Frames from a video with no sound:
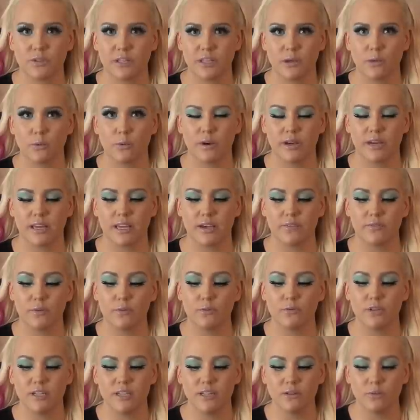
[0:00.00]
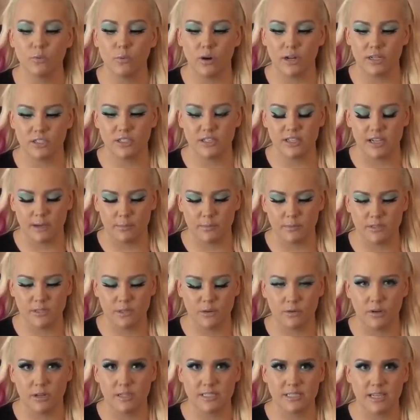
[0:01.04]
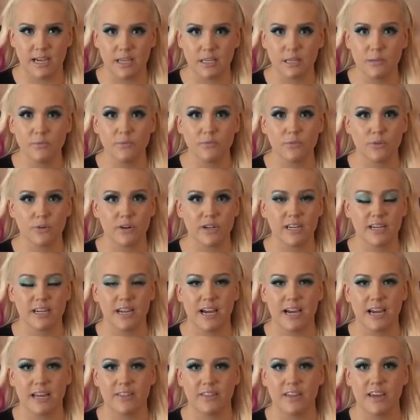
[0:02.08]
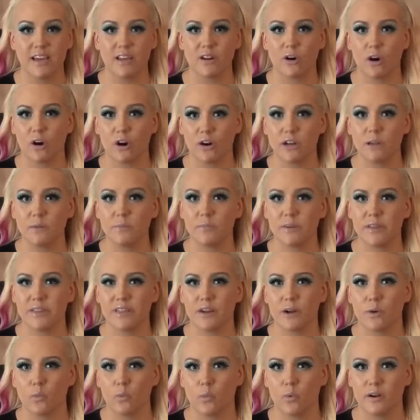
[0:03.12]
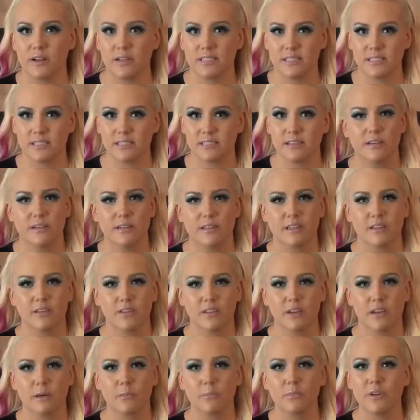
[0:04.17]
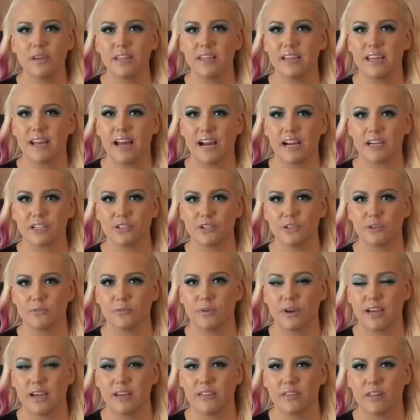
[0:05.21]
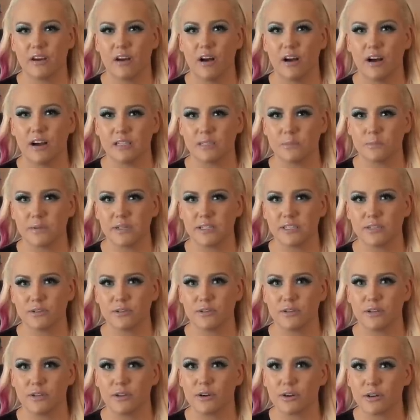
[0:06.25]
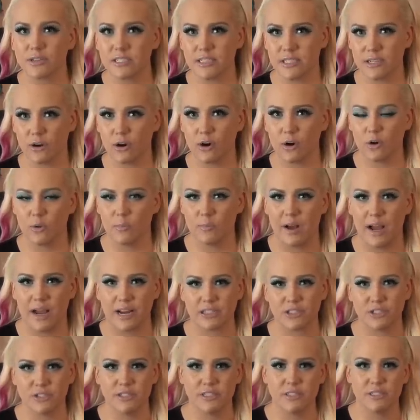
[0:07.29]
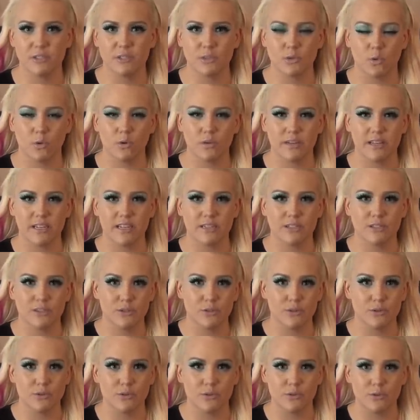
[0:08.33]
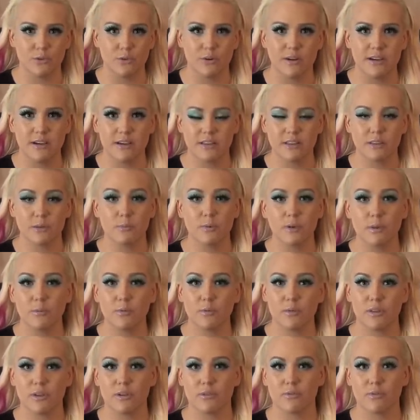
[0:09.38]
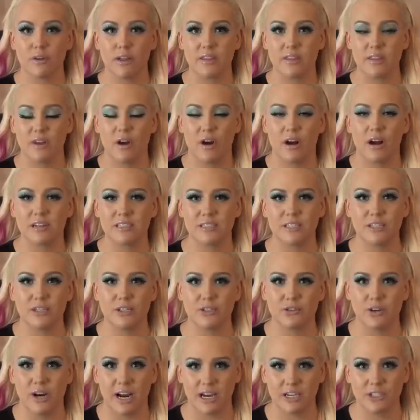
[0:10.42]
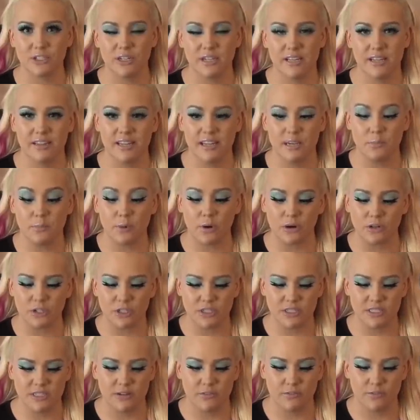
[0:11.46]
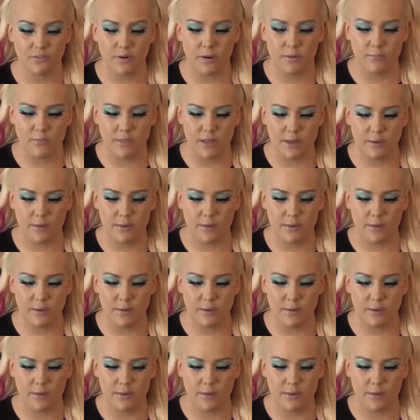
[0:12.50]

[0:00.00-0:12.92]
really quick, if you didn't watch the episode, Asylum forty-nine, they had already been there once. Now, the company that actually ran the hospice or the nursing home actually sold it to the people that run the haunted attraction, and they purchased it from